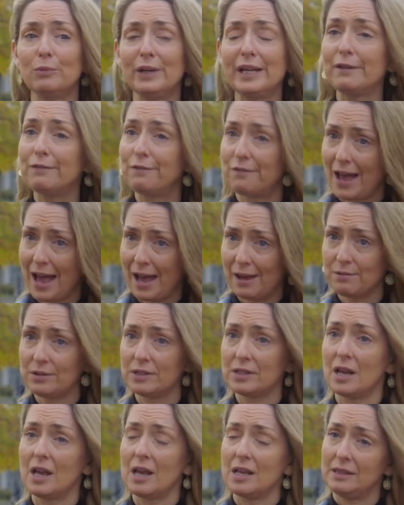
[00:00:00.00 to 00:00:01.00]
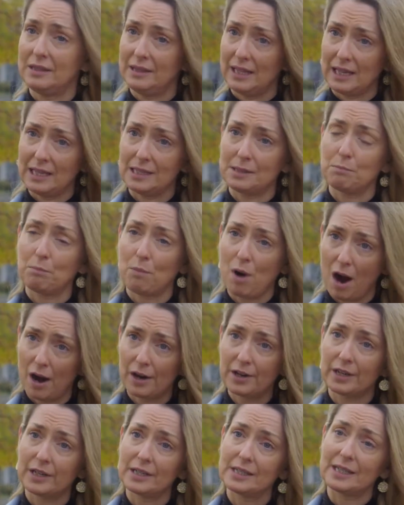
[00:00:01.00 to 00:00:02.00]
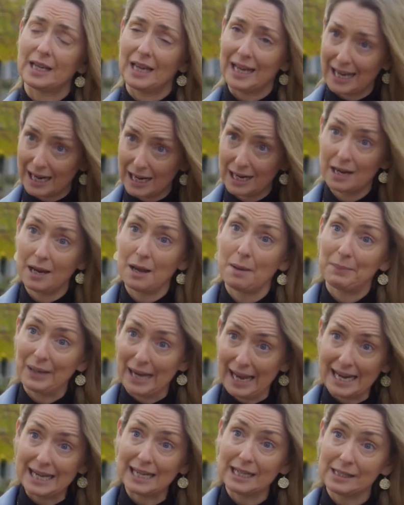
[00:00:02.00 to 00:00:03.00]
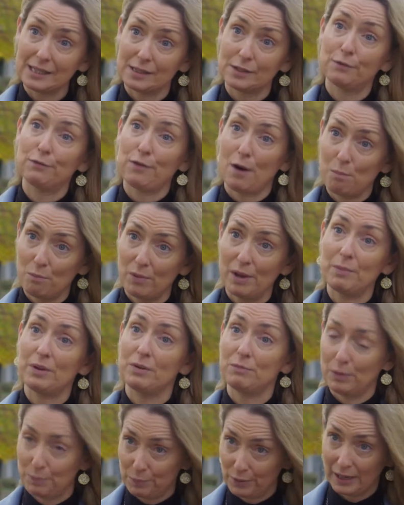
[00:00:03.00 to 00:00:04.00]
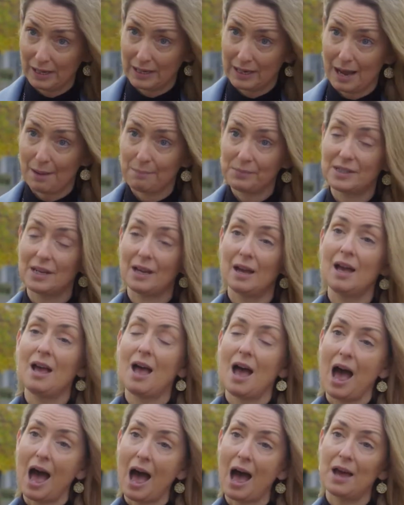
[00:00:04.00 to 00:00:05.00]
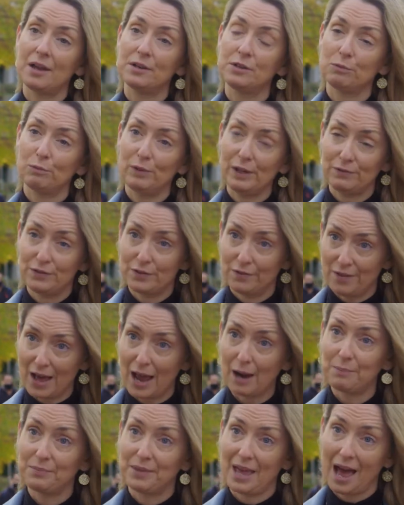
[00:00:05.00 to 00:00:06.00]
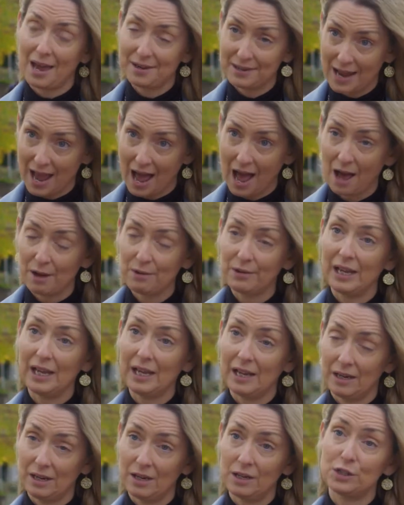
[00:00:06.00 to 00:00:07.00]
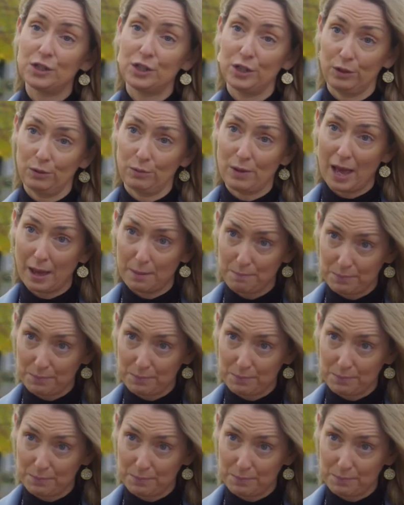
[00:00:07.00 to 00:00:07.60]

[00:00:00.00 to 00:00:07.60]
we found these markers in platelets from women with preeclampsia and we've developed that now into a